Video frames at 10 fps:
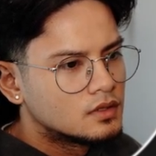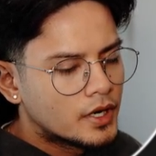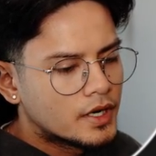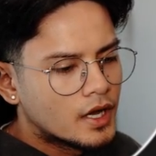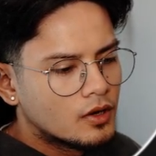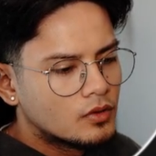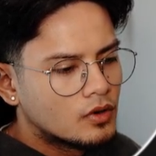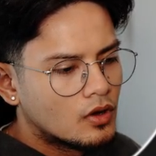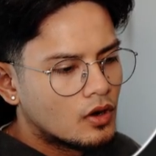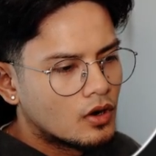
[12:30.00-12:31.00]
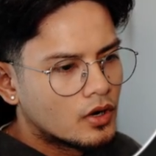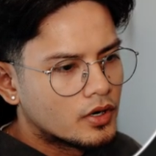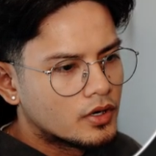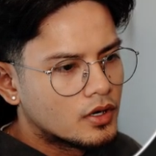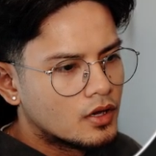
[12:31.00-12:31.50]
Right now,
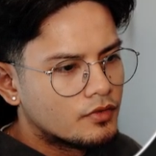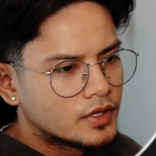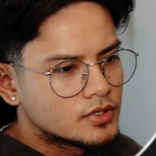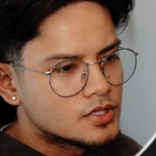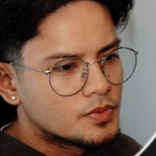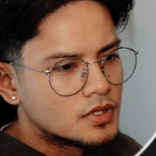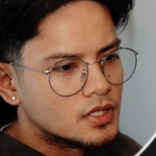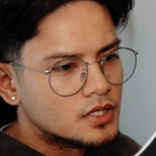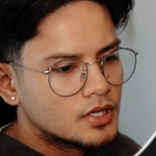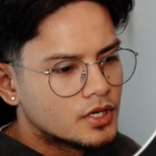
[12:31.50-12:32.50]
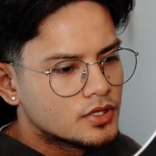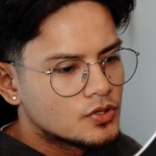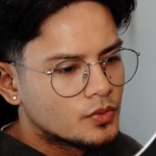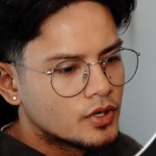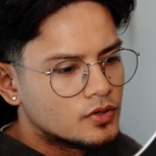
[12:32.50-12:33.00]
our effect is pretty linear,
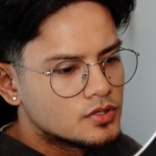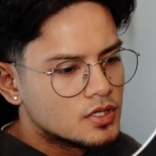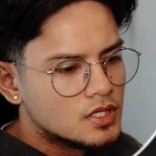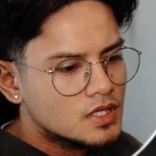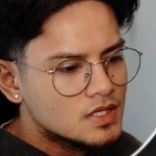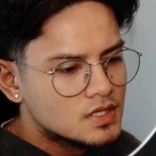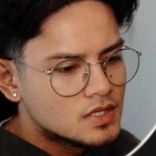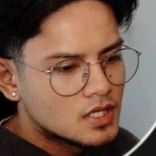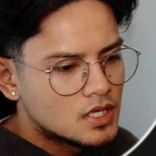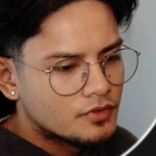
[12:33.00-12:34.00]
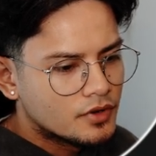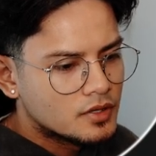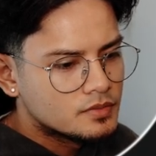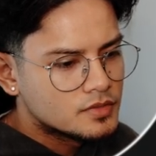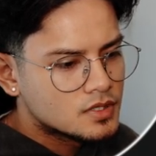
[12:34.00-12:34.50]
so we're going to ease the
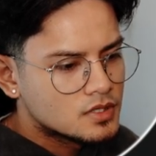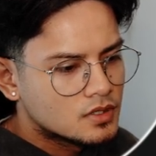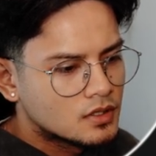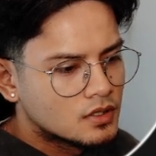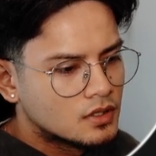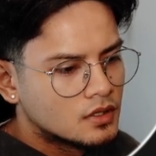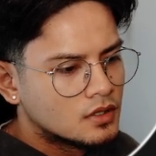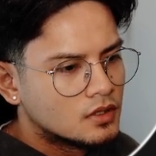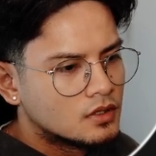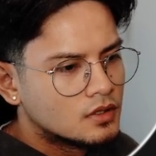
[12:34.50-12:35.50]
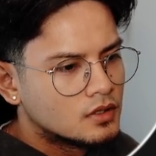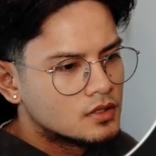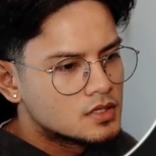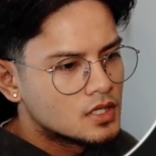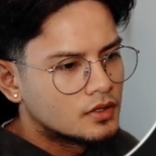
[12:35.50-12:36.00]
keyframes.
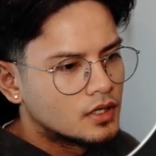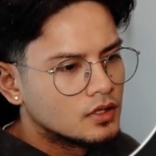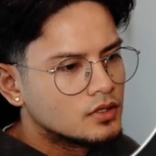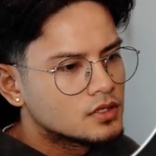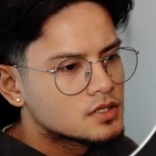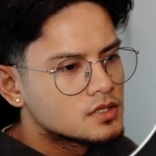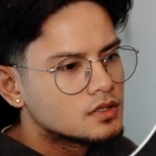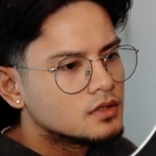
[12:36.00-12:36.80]
See how that looks.